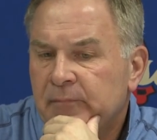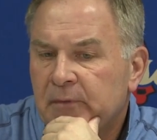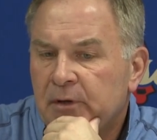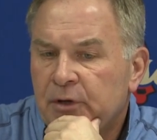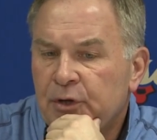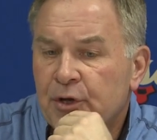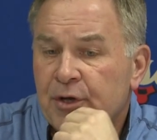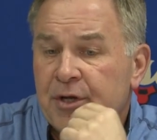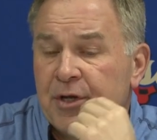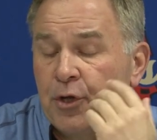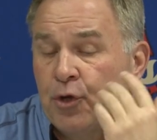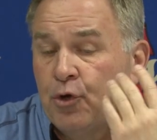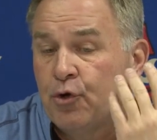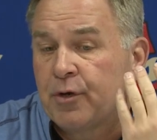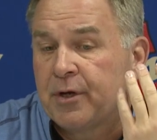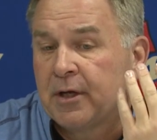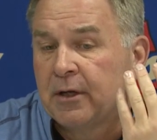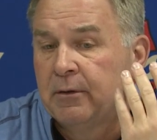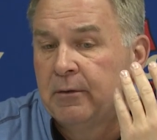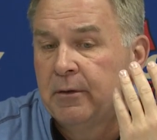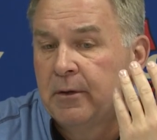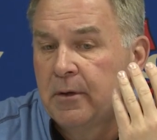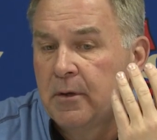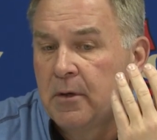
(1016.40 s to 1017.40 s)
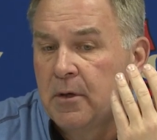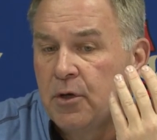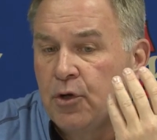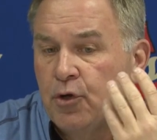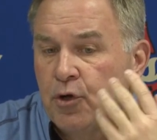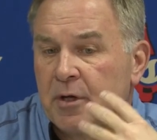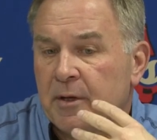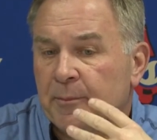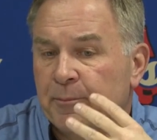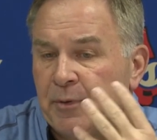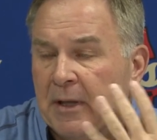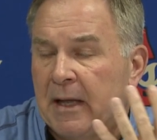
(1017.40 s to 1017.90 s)
you can
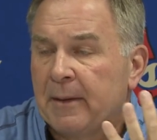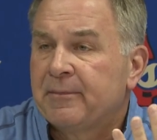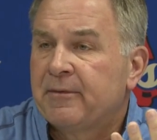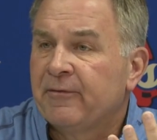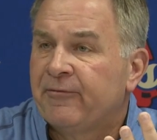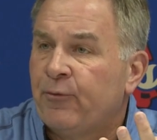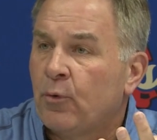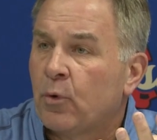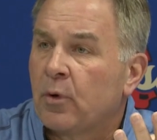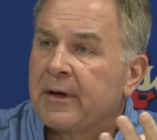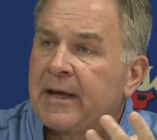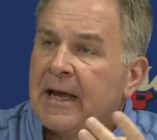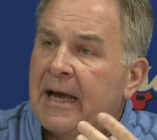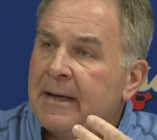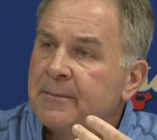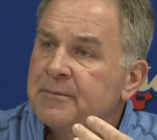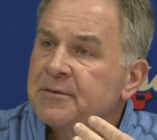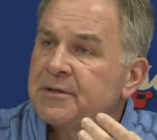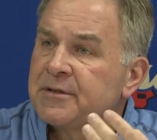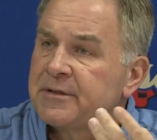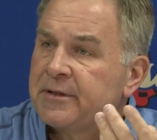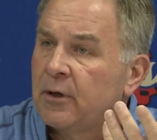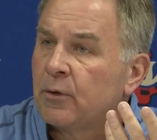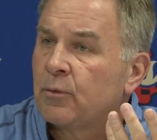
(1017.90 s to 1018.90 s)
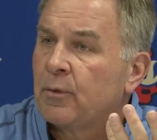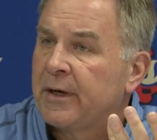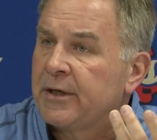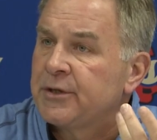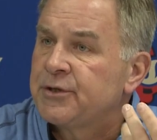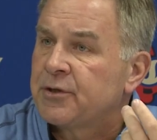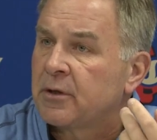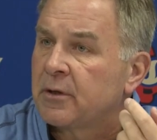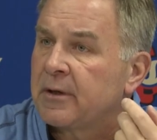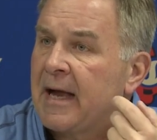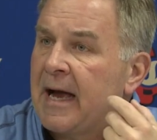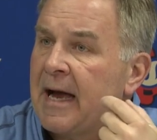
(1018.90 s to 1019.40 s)
play up to four games and still
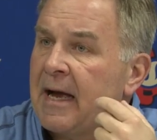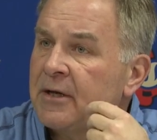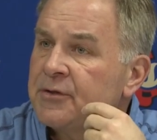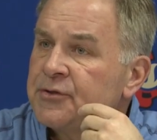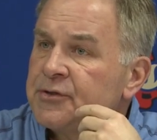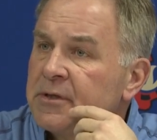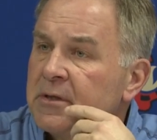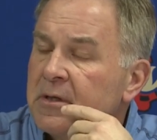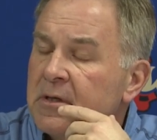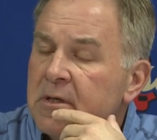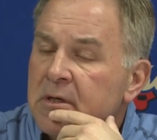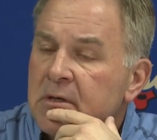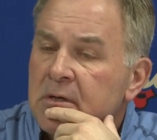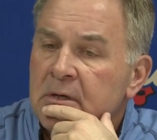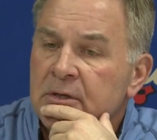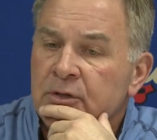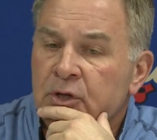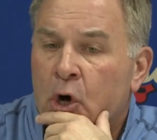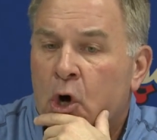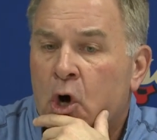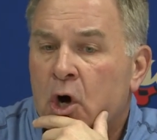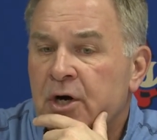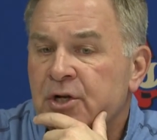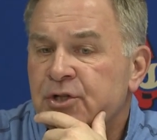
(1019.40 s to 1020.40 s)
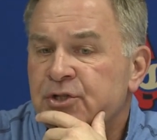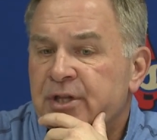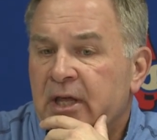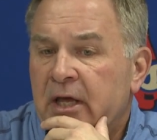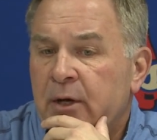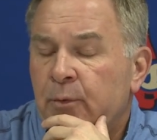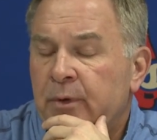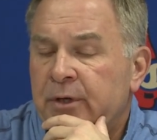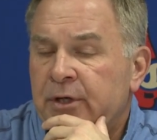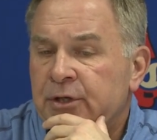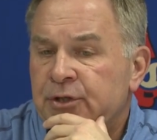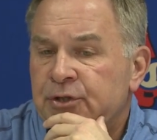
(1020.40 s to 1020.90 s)
redshirt guys. The hardest
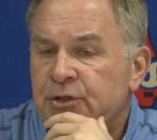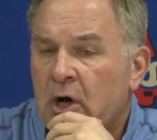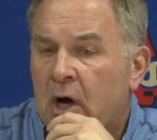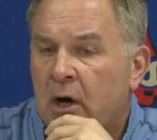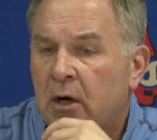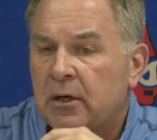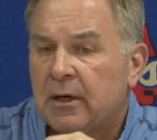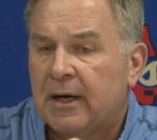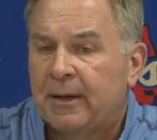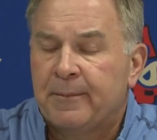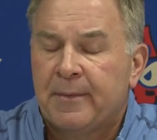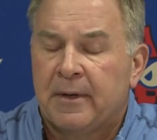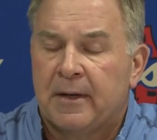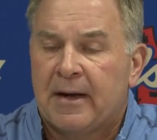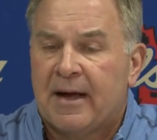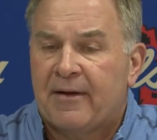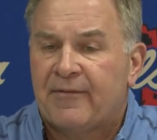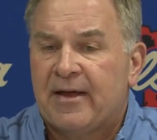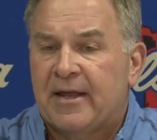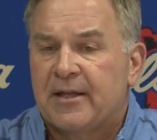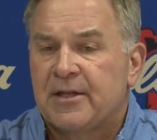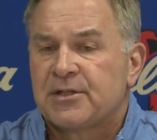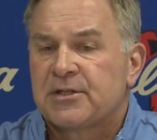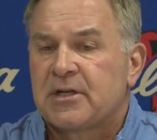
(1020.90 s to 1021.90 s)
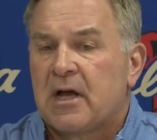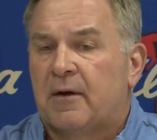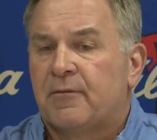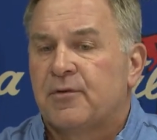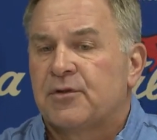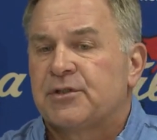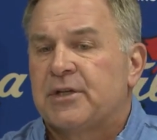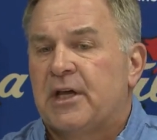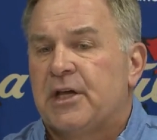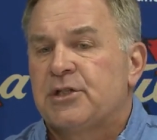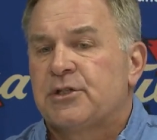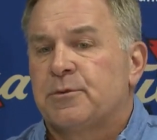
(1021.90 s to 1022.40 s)
thing when you talk, I mean, I've had this
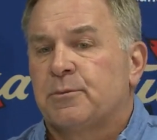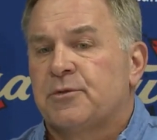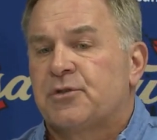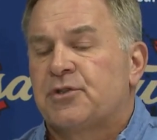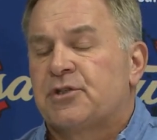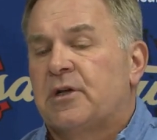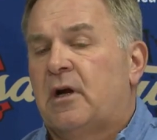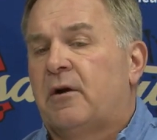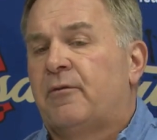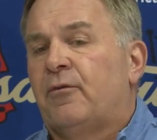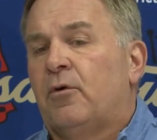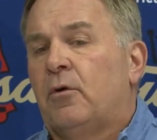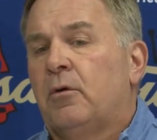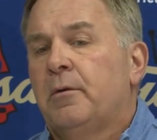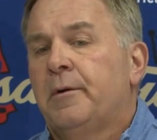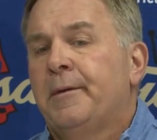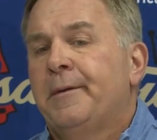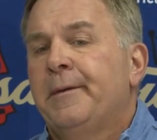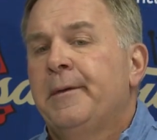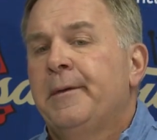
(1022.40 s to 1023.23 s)
conversation with several